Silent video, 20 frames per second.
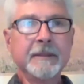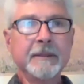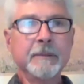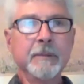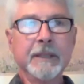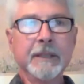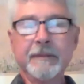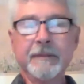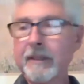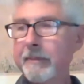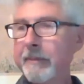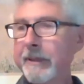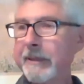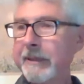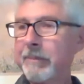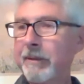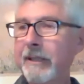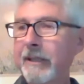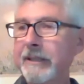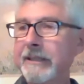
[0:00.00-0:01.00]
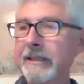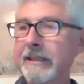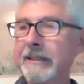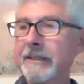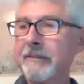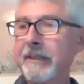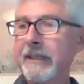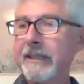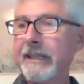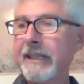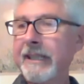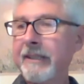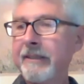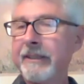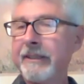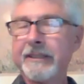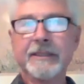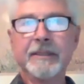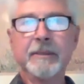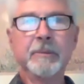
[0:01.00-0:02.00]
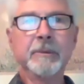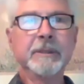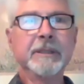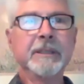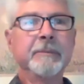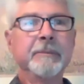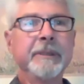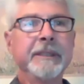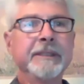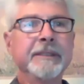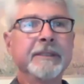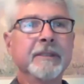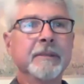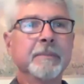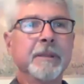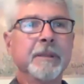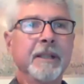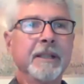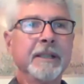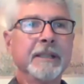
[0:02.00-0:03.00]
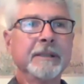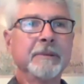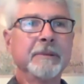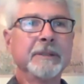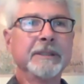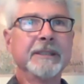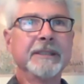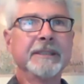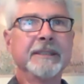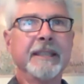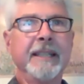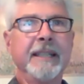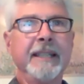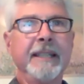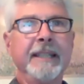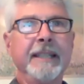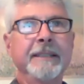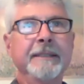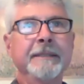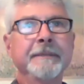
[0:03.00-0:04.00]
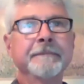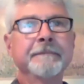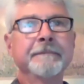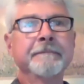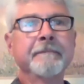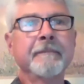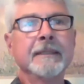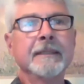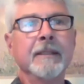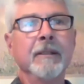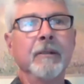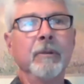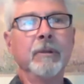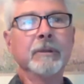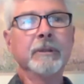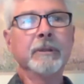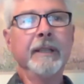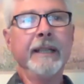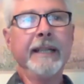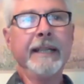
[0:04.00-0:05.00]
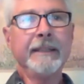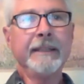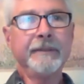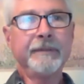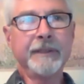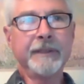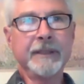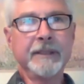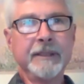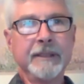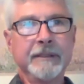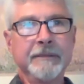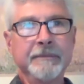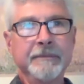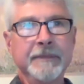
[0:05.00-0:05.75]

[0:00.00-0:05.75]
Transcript: One of our big projects right now is the Woodland Regional Park, which is a old landfill